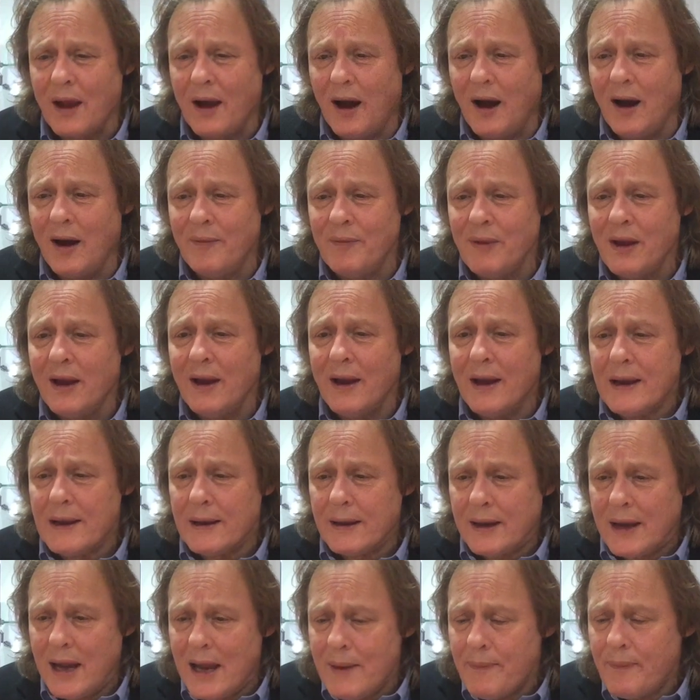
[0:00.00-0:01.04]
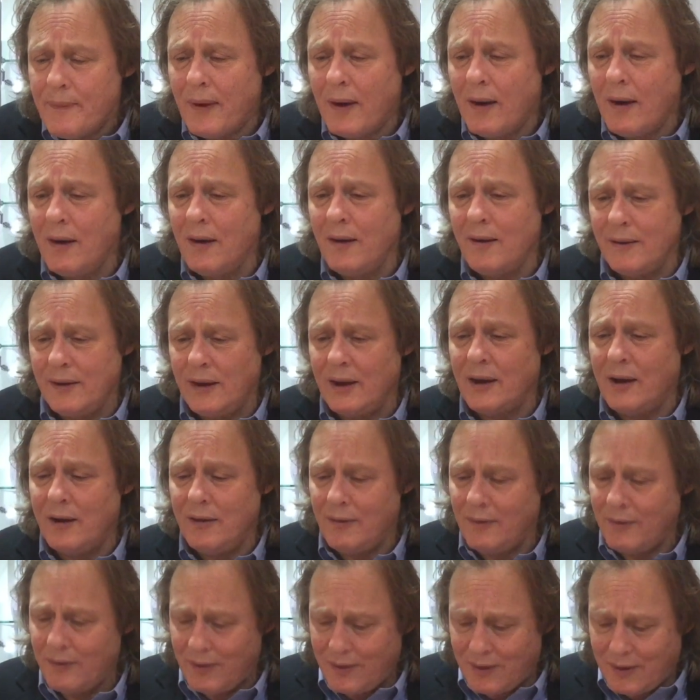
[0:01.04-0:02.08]
um, keep our, you
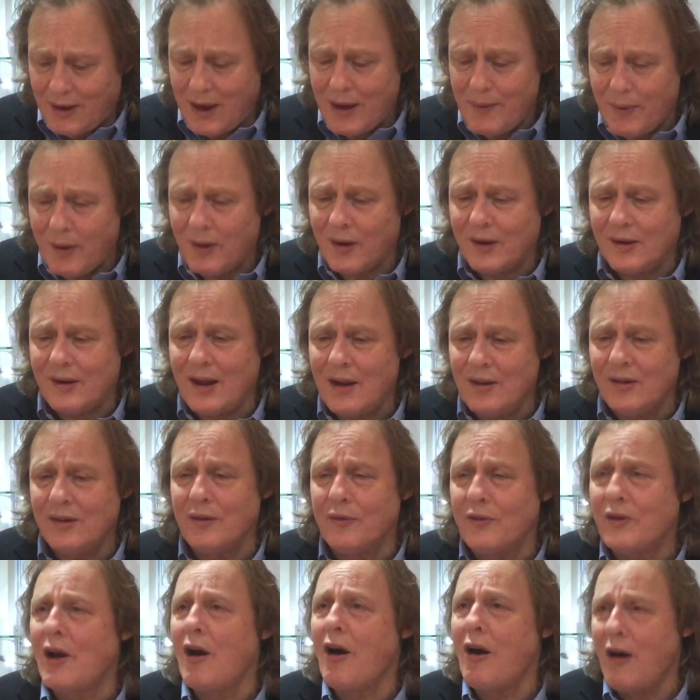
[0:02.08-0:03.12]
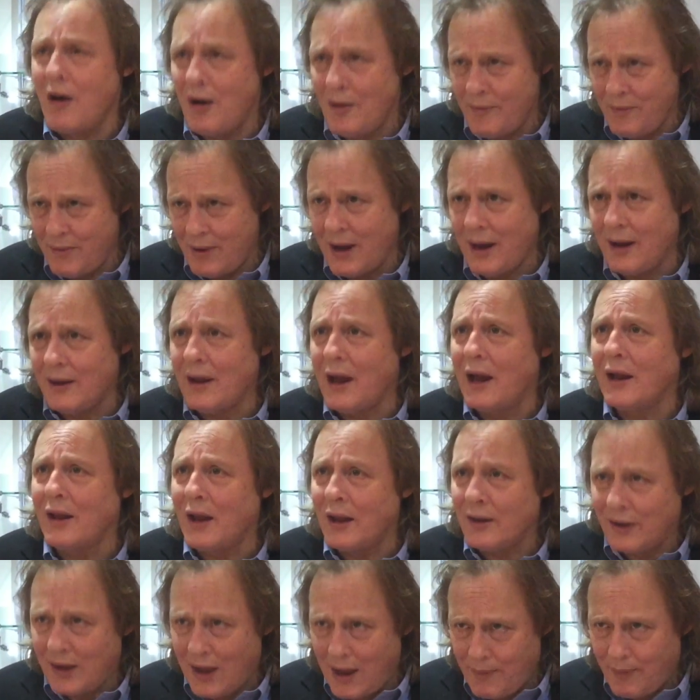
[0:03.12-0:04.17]
know, keep our sense of calm and, and,
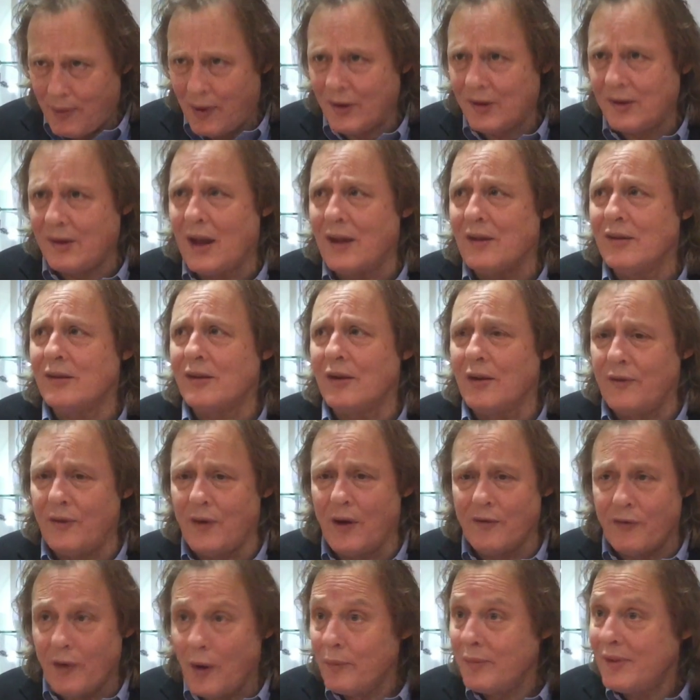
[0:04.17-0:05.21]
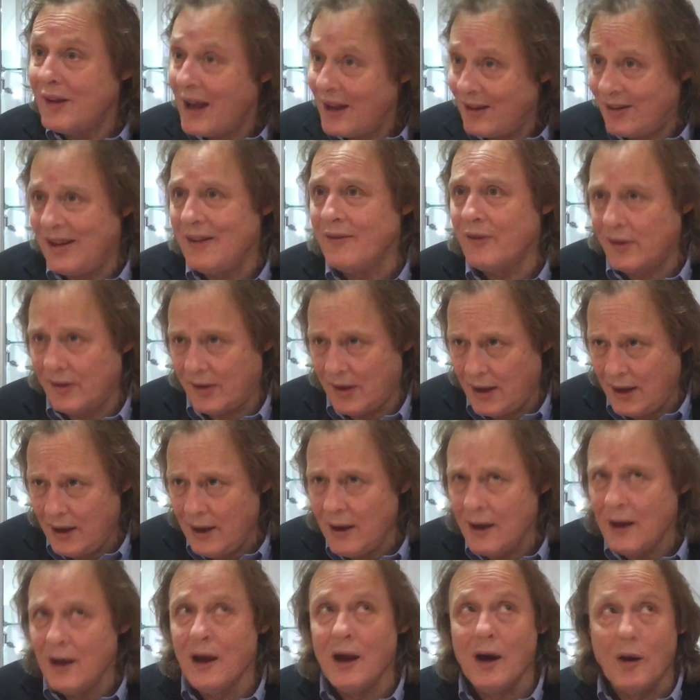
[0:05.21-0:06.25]
and keep our sense of, of, objectivity
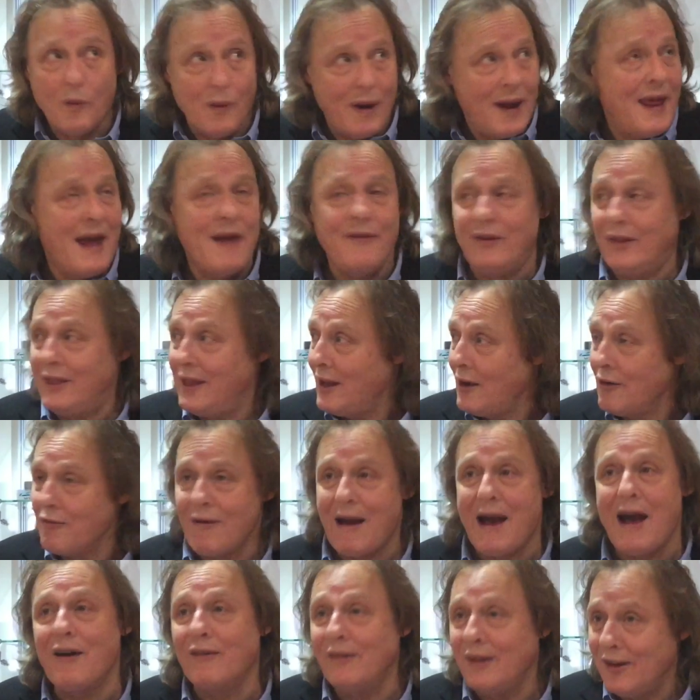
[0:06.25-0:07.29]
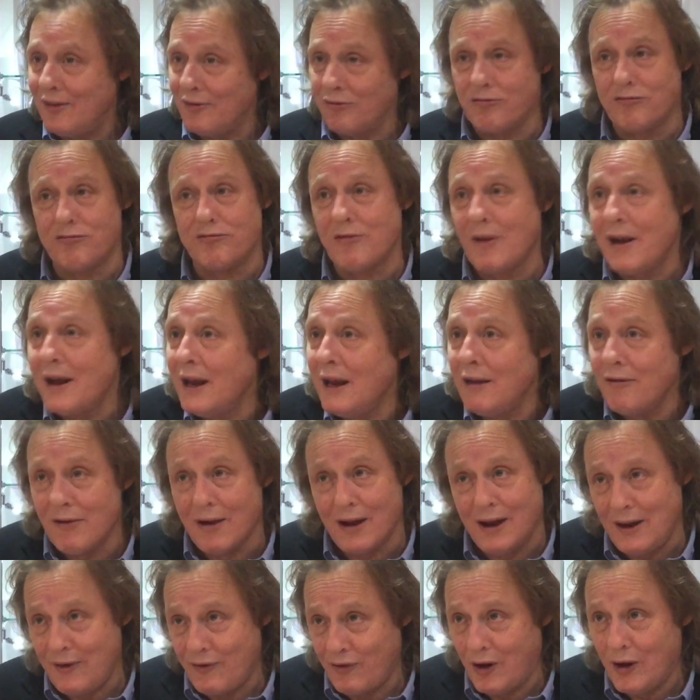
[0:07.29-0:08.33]
when everything around is really,
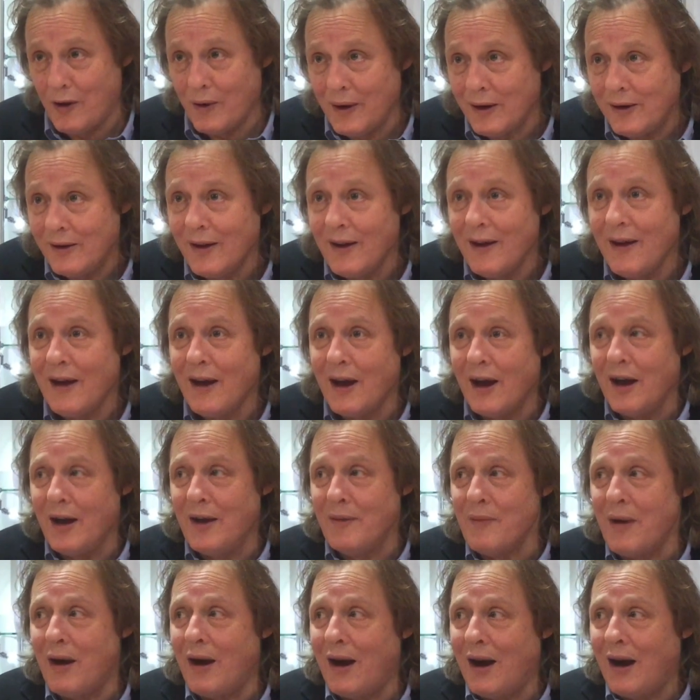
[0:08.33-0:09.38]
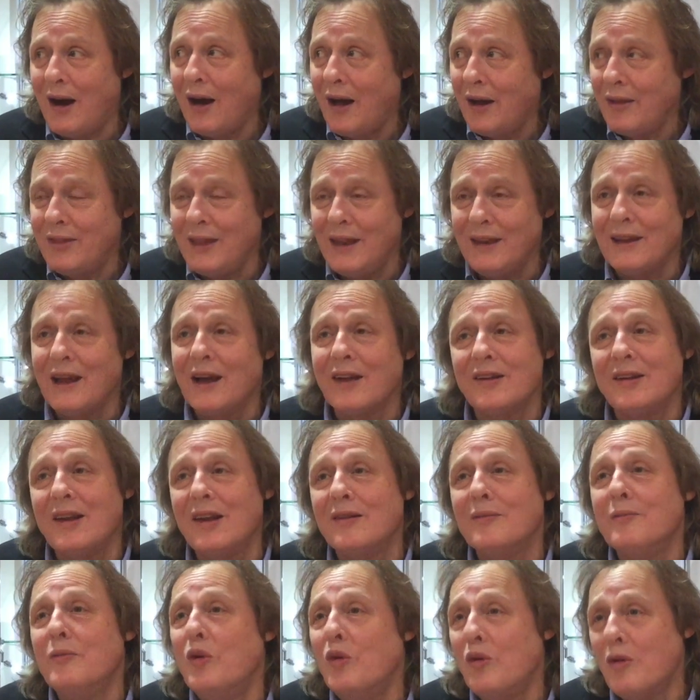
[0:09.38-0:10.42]
really fluid. Um, I, I, think that
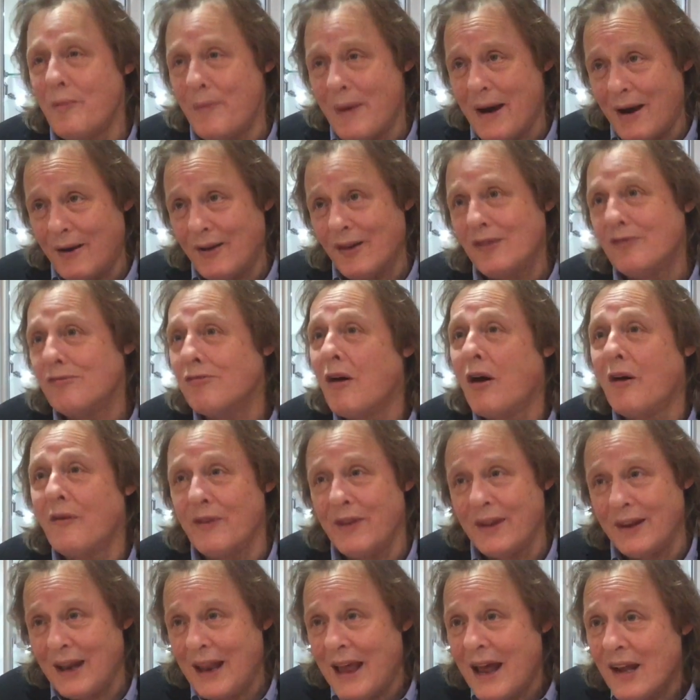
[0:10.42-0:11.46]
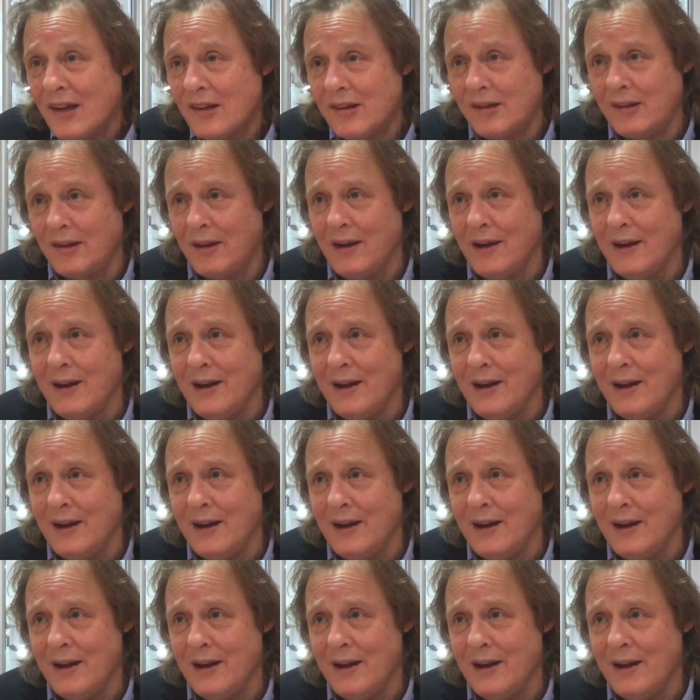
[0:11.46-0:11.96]
says more about us rather than less.